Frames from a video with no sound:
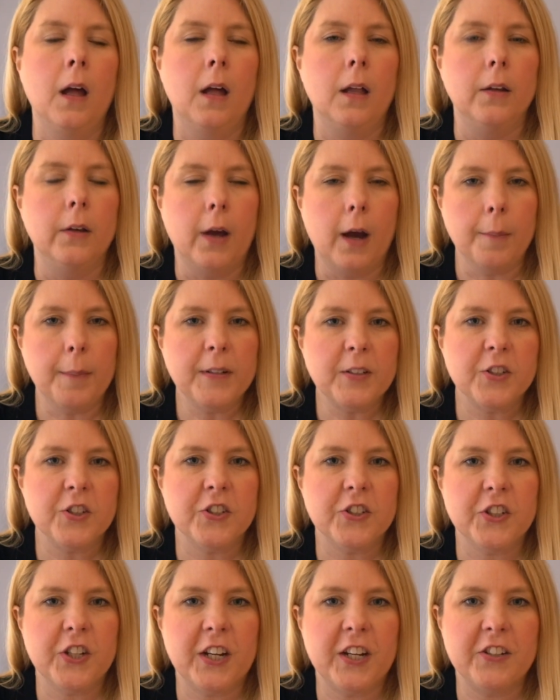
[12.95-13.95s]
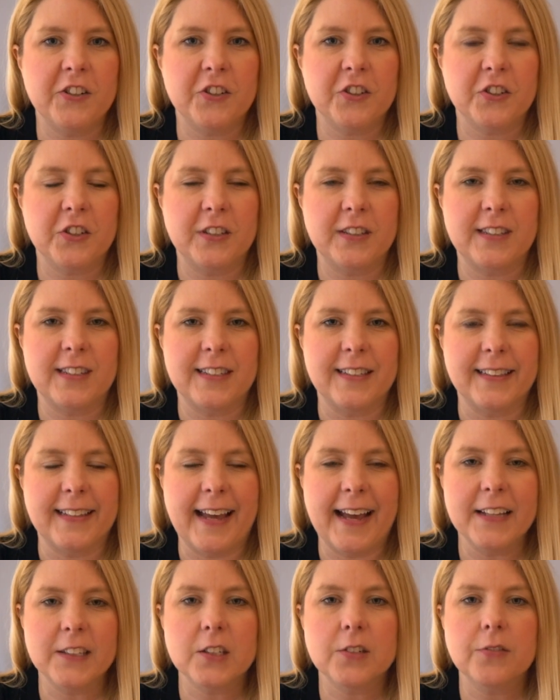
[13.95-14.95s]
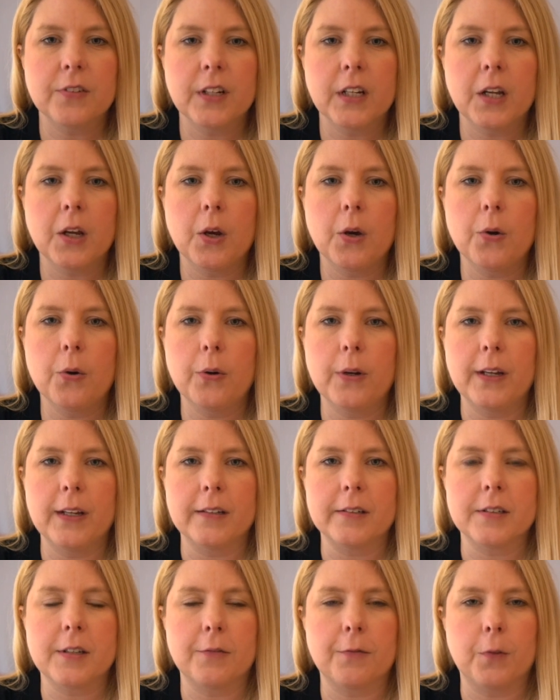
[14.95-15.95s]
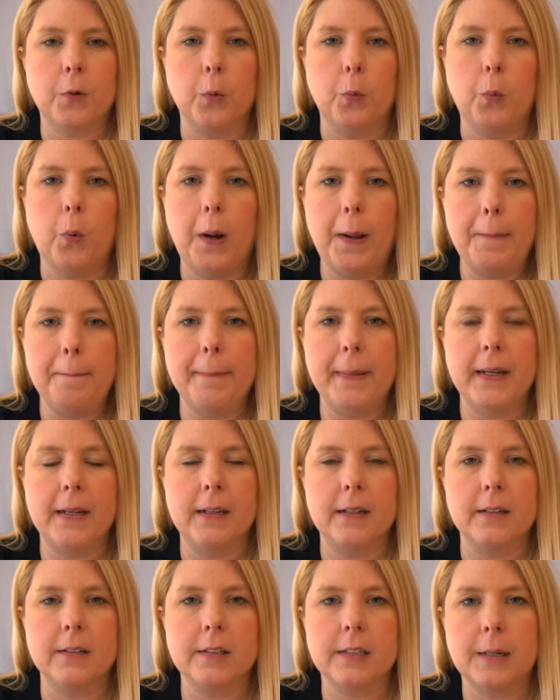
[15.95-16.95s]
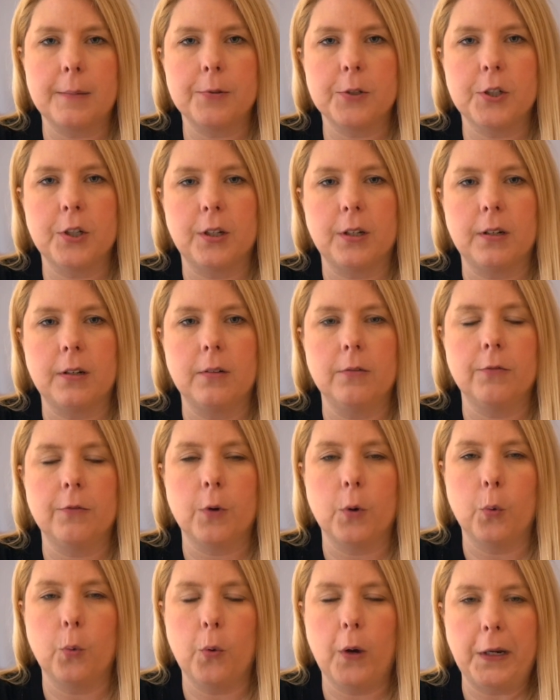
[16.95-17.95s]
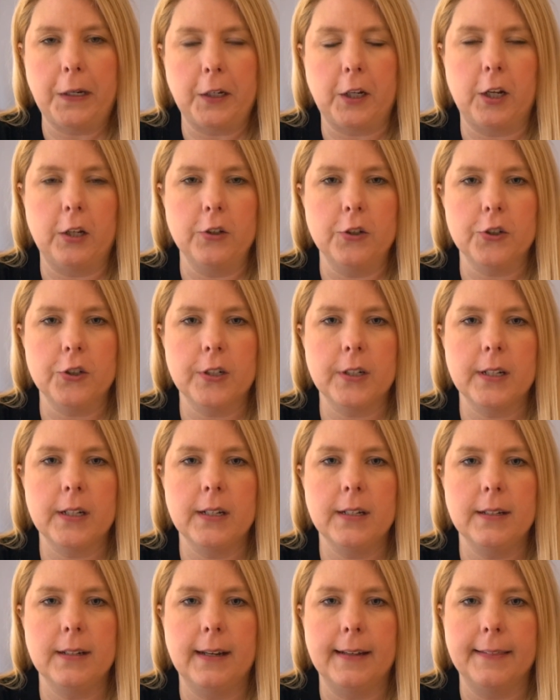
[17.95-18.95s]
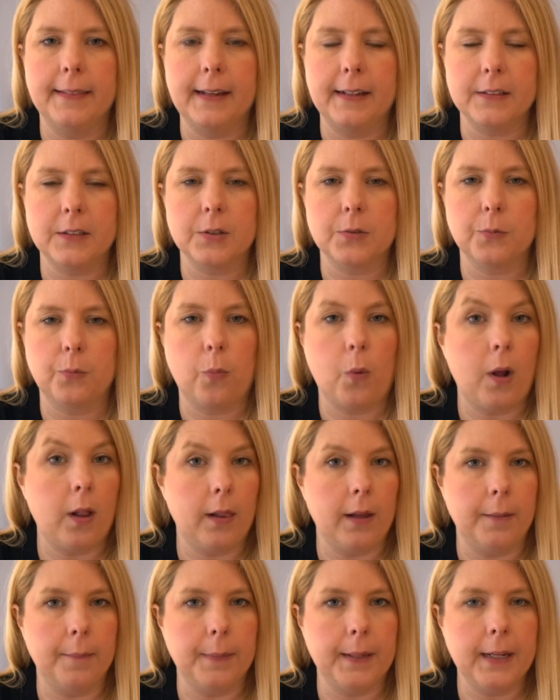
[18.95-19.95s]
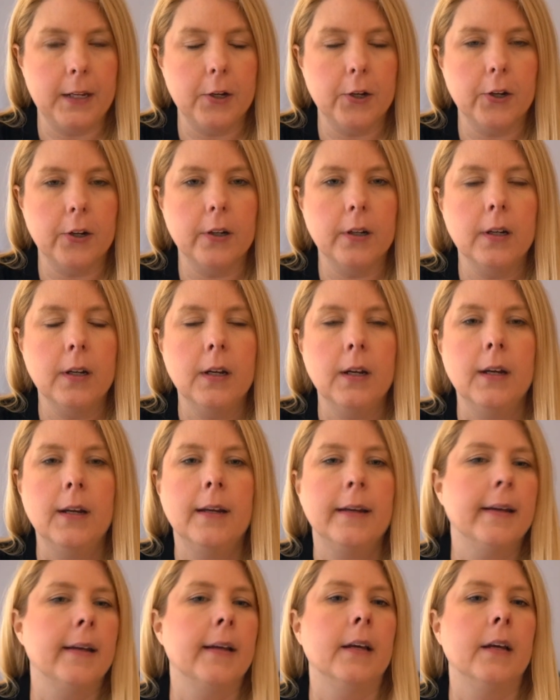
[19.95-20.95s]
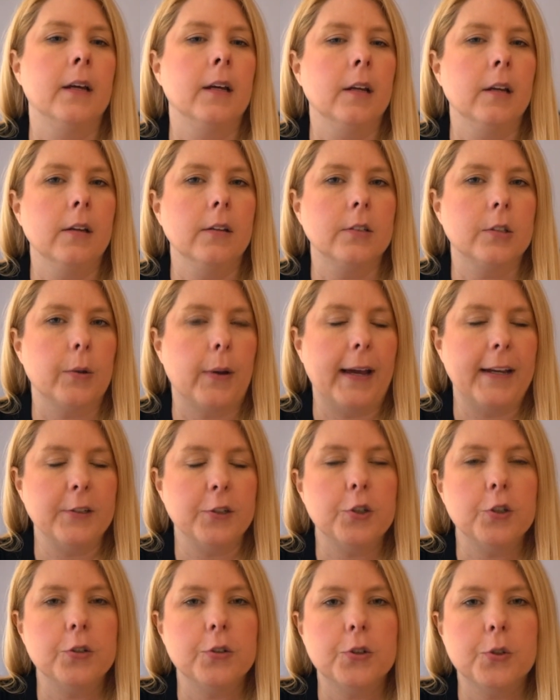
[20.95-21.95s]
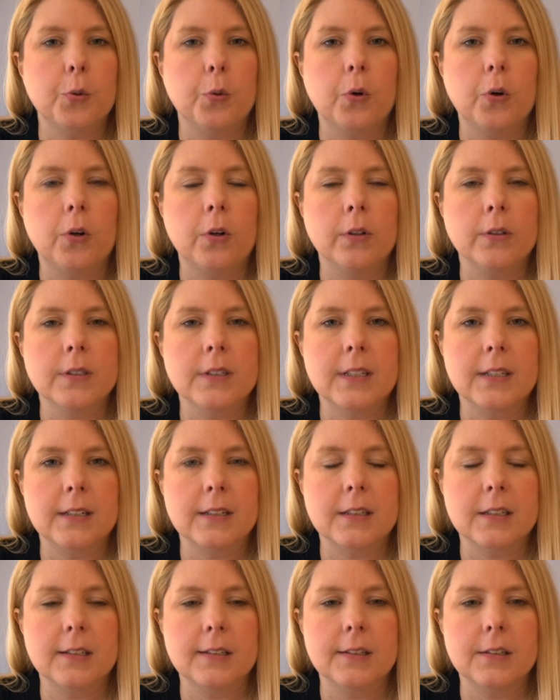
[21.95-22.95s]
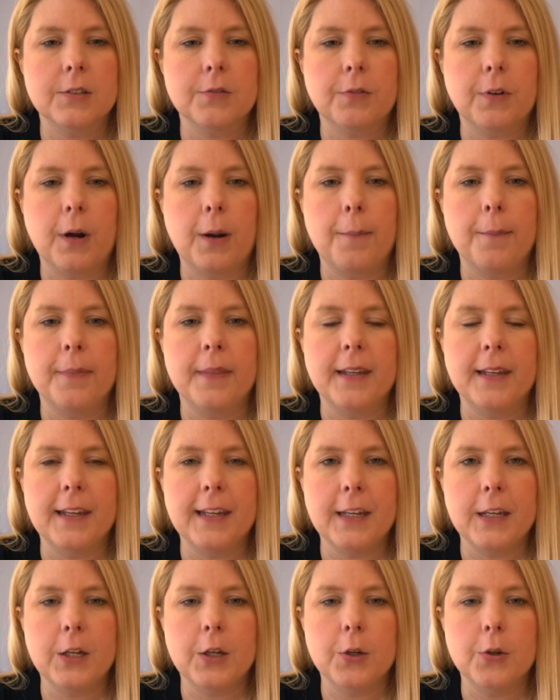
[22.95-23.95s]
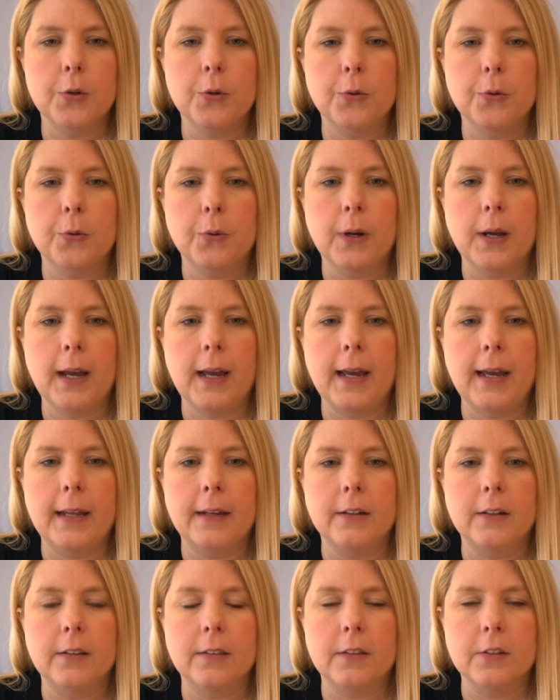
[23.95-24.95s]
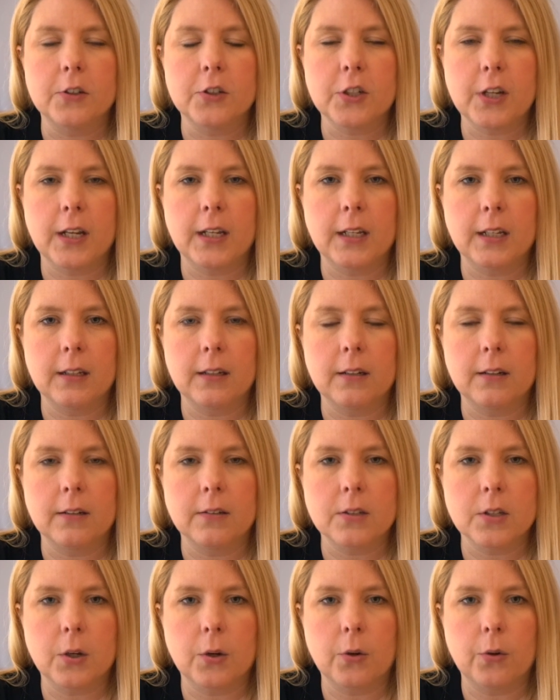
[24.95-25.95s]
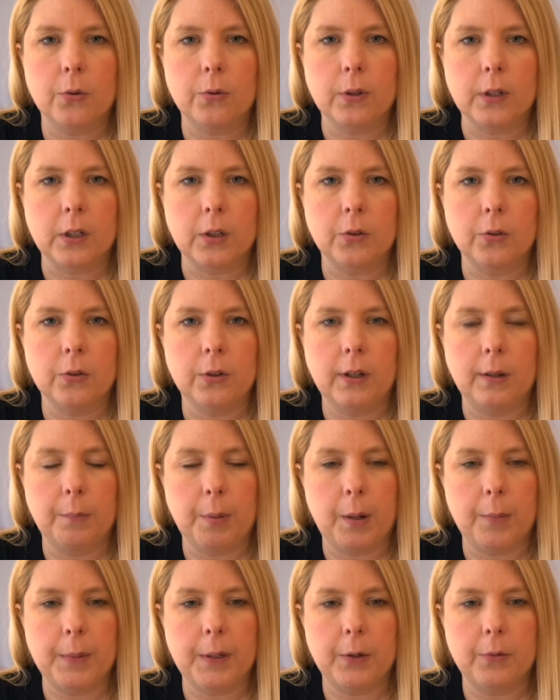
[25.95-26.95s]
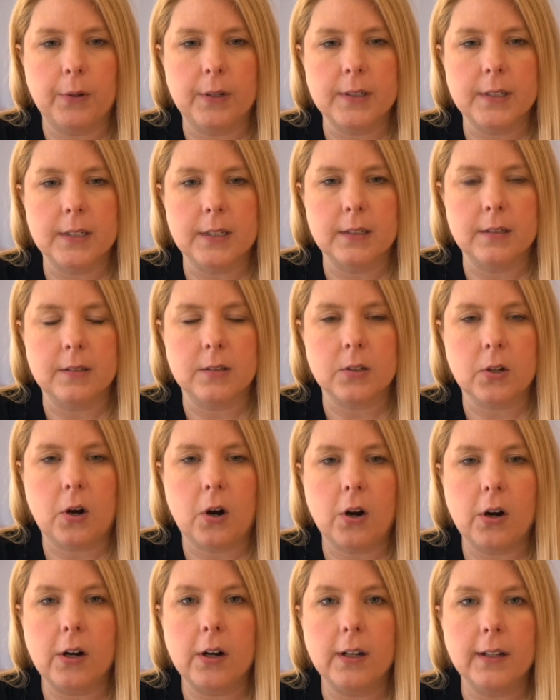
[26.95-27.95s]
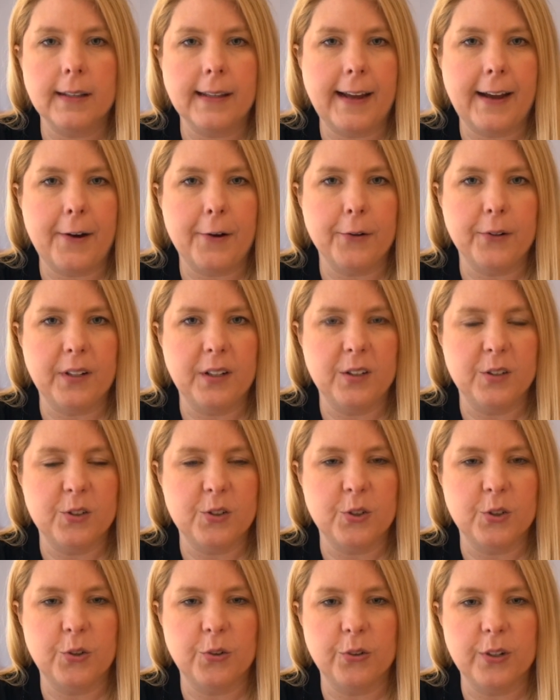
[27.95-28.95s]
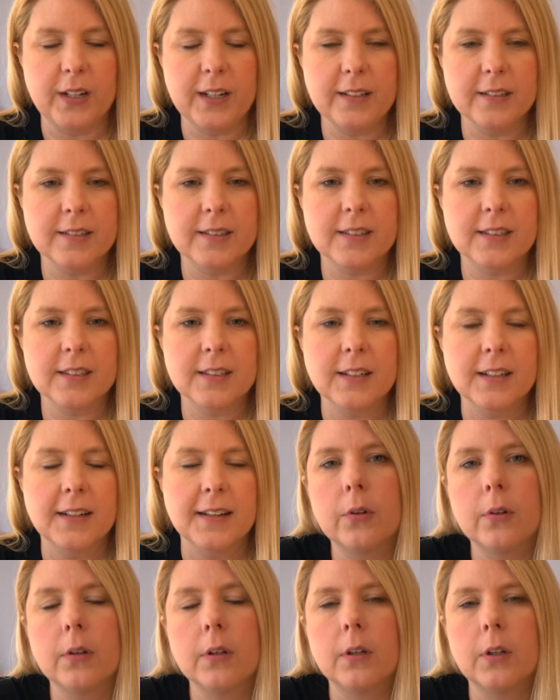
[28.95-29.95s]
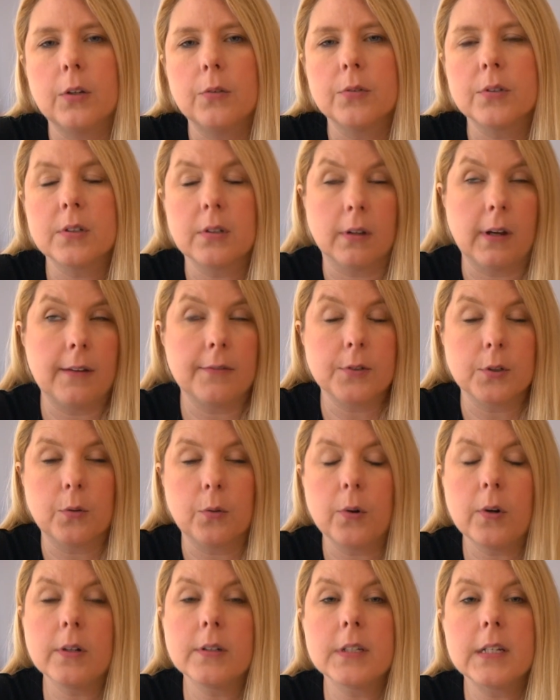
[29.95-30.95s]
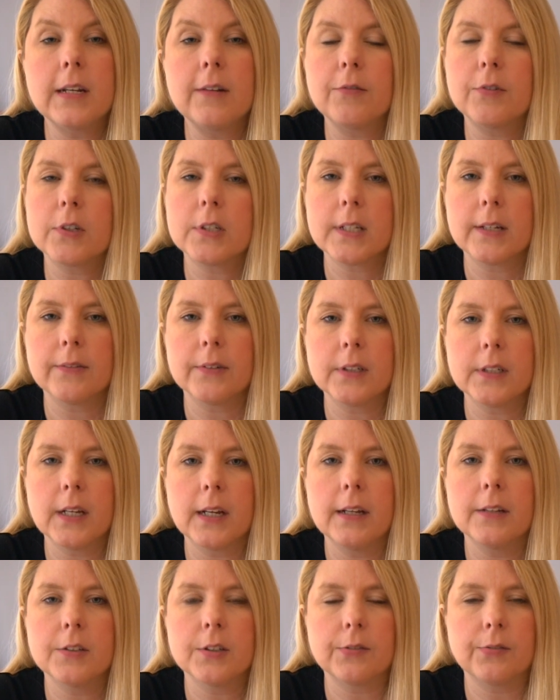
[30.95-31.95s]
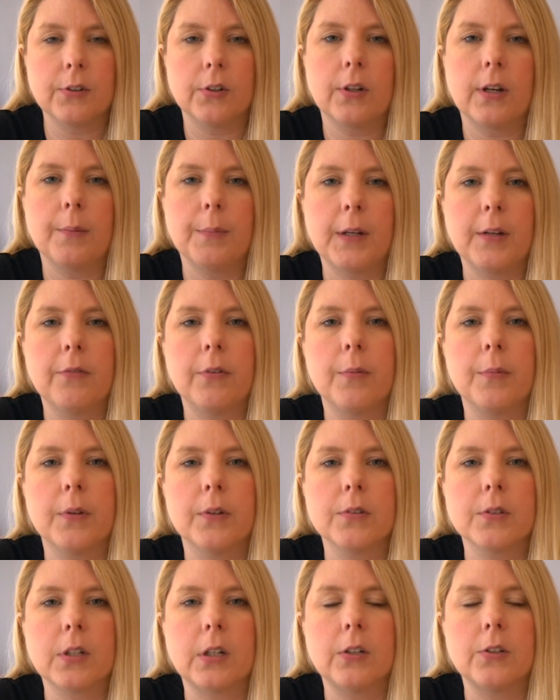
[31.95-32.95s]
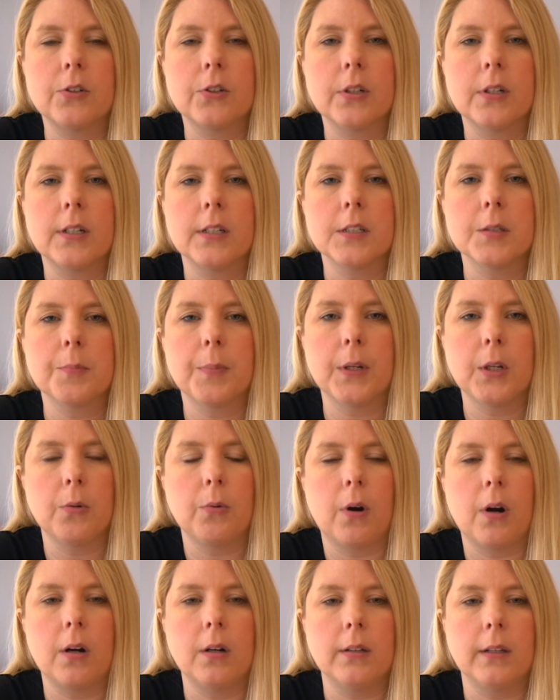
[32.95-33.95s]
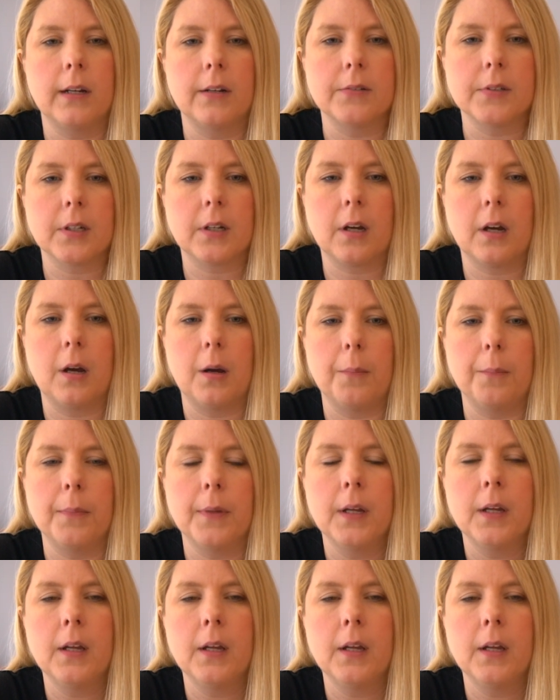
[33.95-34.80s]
Not much has changed since the last video, except for one big exception for one country, and that's while I'm here. So as usual, citizens from the EU and the Schengen zone, including permanent residents, are allowed into Greece. You still have to quarantine for 7 days if you're coming from those countries, but you are allowed to come.